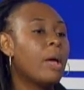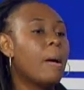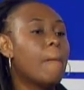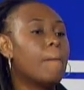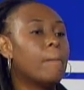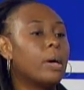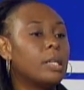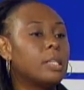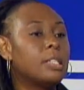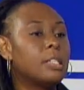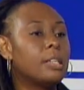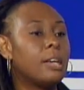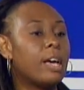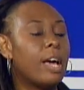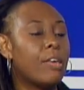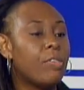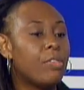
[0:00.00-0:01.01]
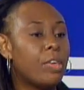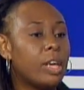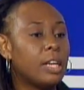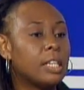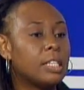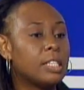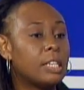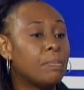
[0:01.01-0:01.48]
But I think
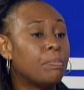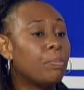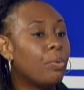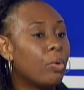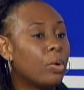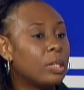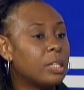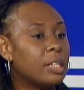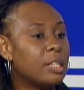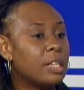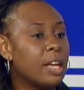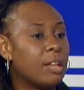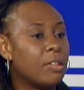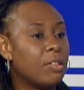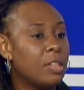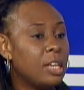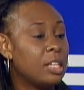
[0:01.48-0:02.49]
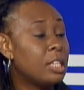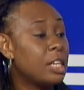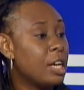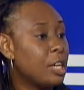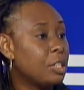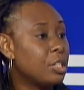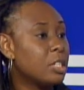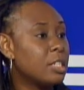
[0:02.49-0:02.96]
it's important that these
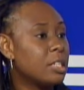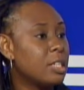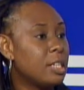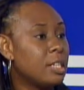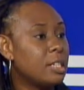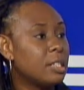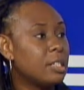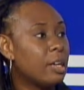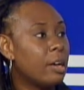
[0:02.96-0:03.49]
agencies